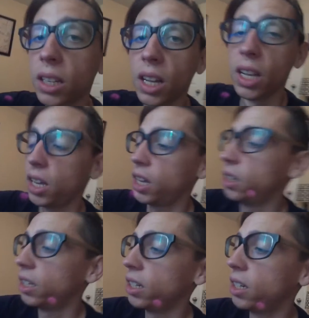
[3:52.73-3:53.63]
And then
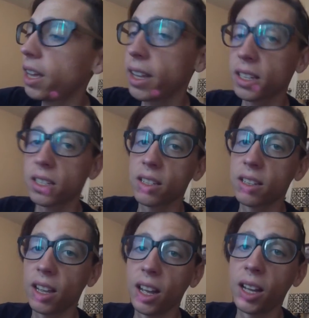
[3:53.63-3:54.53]
next,
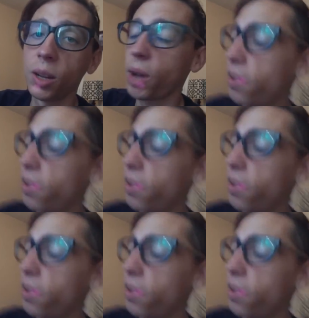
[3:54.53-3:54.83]
I've never